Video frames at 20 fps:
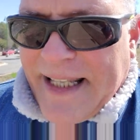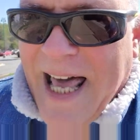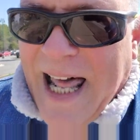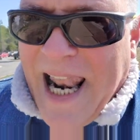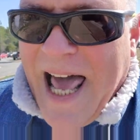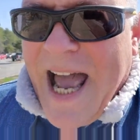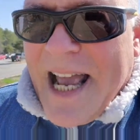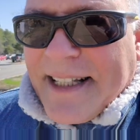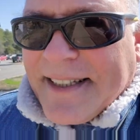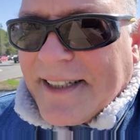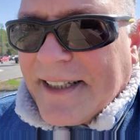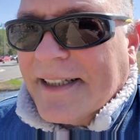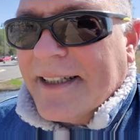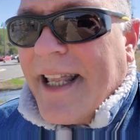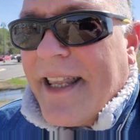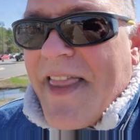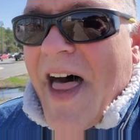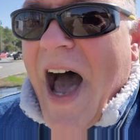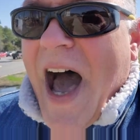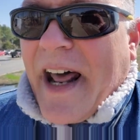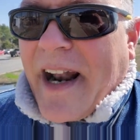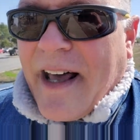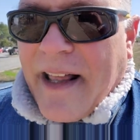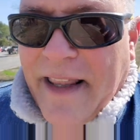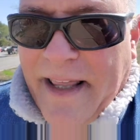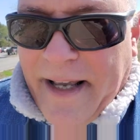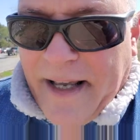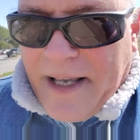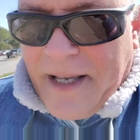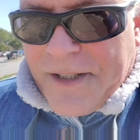analyzing the data
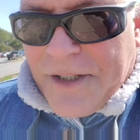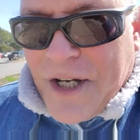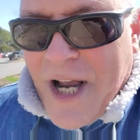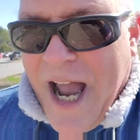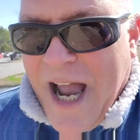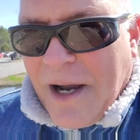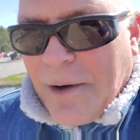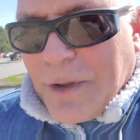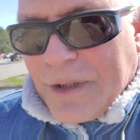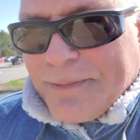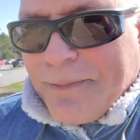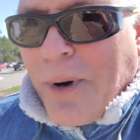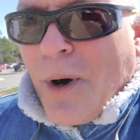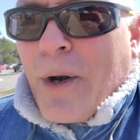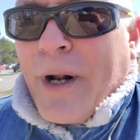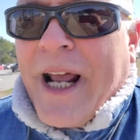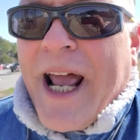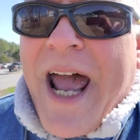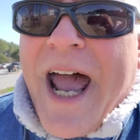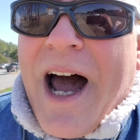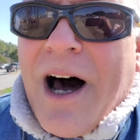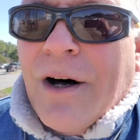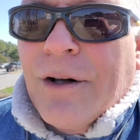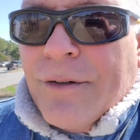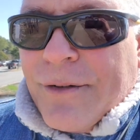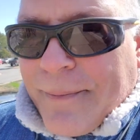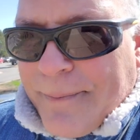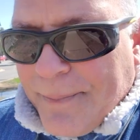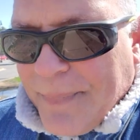that Yang was putting out